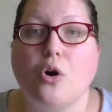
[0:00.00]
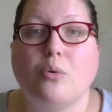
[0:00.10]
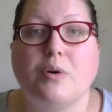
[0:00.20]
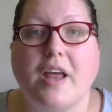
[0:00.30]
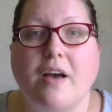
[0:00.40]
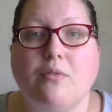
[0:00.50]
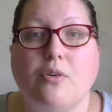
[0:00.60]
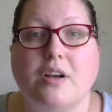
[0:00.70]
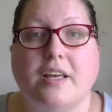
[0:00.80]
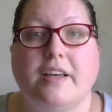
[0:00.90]
Whatever
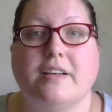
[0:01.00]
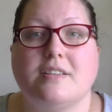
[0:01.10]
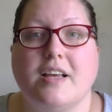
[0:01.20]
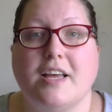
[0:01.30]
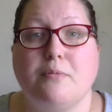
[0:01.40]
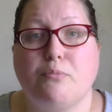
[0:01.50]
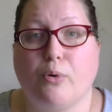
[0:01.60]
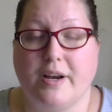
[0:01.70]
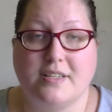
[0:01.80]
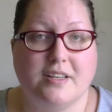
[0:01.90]
it is,
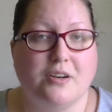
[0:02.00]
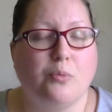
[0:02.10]
embrace it.